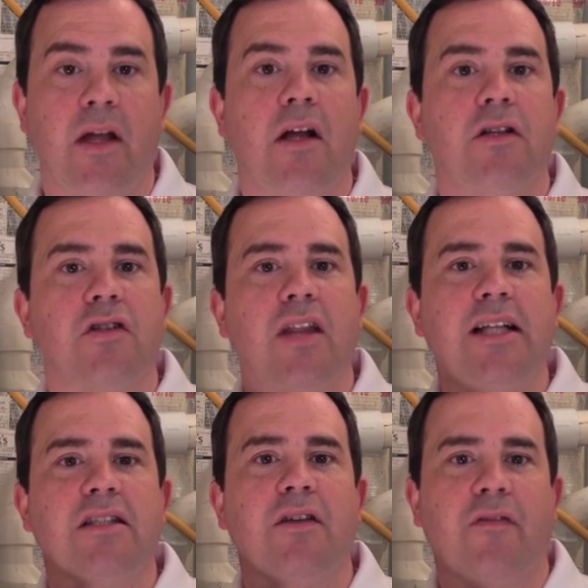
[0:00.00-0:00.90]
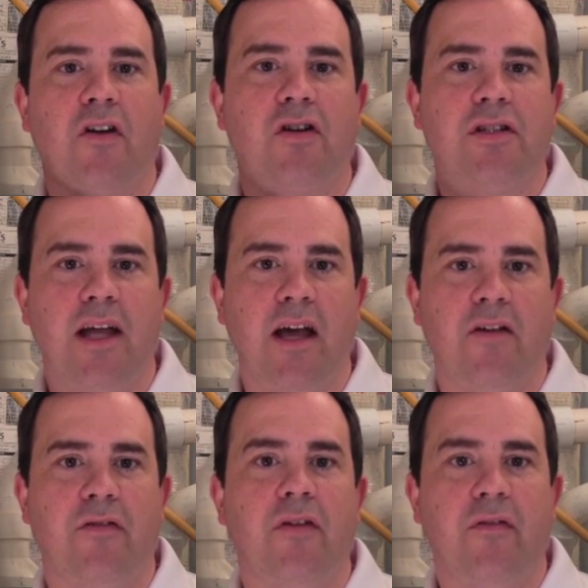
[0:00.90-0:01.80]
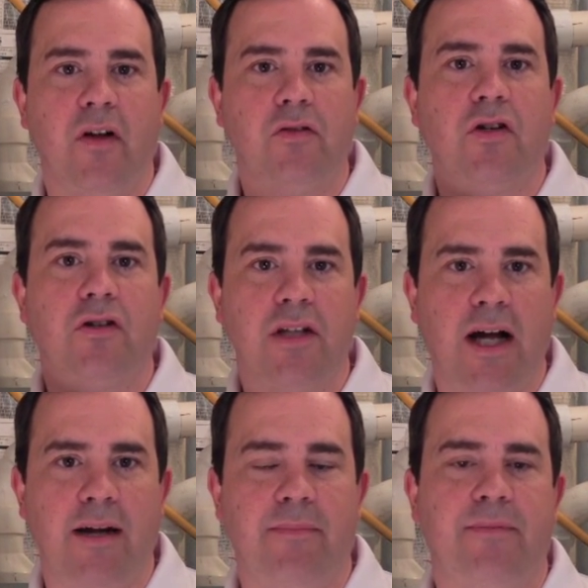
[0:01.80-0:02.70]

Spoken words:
So that's the first F, filter type.